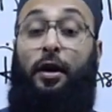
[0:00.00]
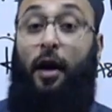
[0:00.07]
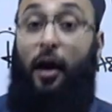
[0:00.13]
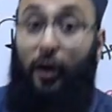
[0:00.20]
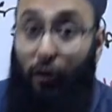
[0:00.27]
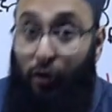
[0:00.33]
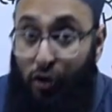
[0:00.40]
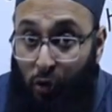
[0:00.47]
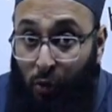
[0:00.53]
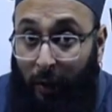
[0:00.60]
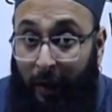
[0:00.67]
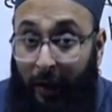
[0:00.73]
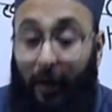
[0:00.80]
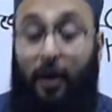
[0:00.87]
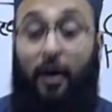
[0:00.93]
are you
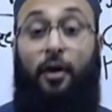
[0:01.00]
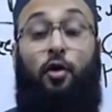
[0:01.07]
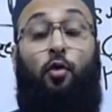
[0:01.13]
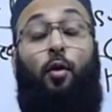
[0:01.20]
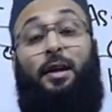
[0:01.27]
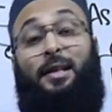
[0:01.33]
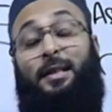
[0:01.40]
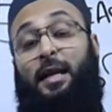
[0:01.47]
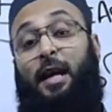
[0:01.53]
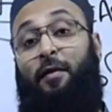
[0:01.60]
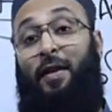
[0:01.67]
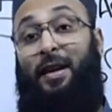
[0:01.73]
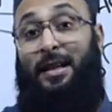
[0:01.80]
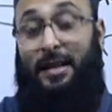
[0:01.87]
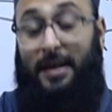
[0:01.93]
doing? You are
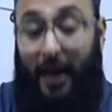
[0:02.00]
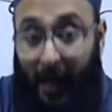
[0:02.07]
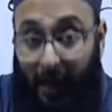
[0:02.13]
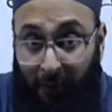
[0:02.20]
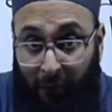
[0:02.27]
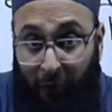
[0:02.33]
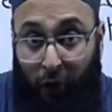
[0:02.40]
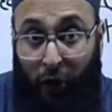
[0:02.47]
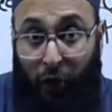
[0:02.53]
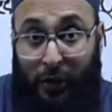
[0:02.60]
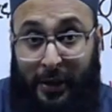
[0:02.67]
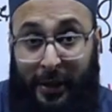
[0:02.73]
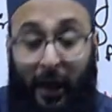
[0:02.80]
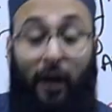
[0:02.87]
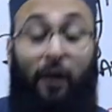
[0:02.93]
saving time for
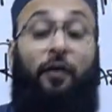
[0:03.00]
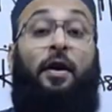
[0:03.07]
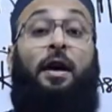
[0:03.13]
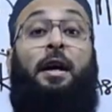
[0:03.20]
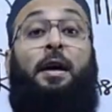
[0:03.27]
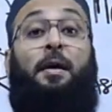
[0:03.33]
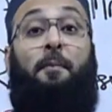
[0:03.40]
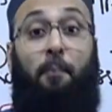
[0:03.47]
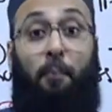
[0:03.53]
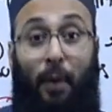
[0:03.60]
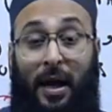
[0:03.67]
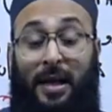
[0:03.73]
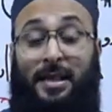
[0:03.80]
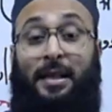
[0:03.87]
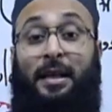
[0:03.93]
yourself,
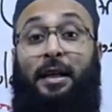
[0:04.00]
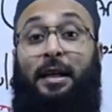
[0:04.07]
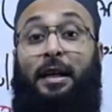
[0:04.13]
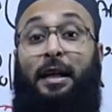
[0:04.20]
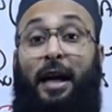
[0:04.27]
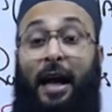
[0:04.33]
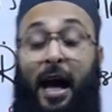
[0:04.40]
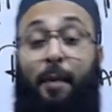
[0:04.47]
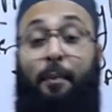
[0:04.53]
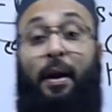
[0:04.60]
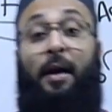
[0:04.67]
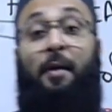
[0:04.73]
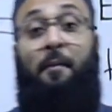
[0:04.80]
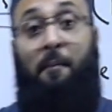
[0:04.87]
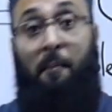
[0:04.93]
plus
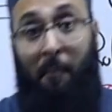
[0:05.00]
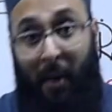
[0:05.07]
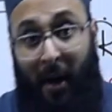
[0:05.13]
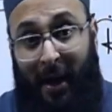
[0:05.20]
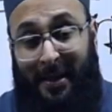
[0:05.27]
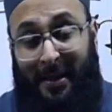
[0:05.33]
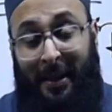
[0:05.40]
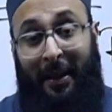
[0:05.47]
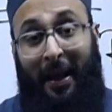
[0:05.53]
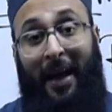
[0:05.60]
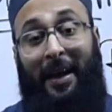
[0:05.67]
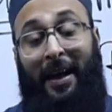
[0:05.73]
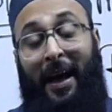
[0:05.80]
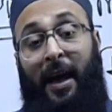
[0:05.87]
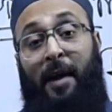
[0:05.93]
grabbing marks in
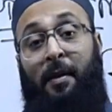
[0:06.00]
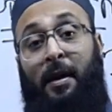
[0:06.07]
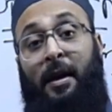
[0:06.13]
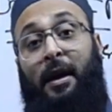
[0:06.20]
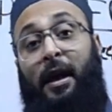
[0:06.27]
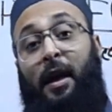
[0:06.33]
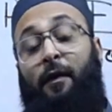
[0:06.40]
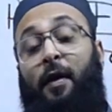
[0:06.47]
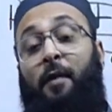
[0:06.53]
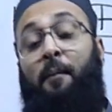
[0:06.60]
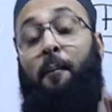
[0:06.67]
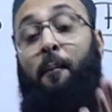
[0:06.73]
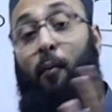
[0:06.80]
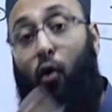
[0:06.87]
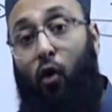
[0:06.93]
that and
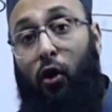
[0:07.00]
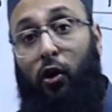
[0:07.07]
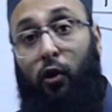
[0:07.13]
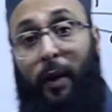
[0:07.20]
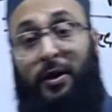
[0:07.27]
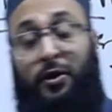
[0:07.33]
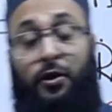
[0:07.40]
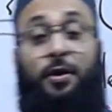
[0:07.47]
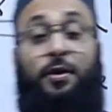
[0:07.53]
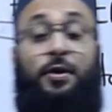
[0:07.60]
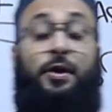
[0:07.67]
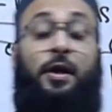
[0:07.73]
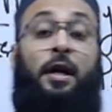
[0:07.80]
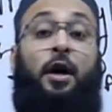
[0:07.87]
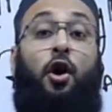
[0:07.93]
giving more
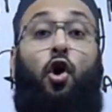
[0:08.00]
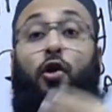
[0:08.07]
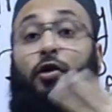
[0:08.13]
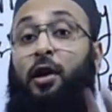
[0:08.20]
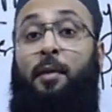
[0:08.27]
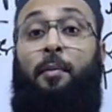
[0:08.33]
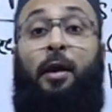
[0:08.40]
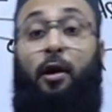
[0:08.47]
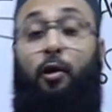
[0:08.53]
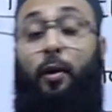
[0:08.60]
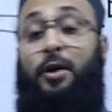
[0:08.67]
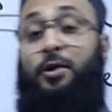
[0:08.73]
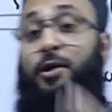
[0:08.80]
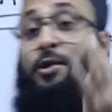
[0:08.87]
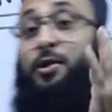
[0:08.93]
questions or the remaining
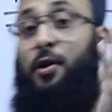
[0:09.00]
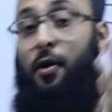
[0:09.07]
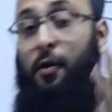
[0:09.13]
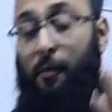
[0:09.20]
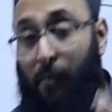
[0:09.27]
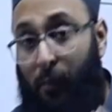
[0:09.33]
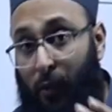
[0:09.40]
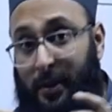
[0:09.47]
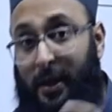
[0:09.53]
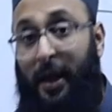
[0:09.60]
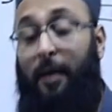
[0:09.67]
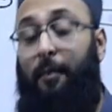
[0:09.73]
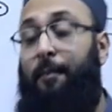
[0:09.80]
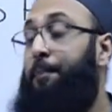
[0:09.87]
questions more time.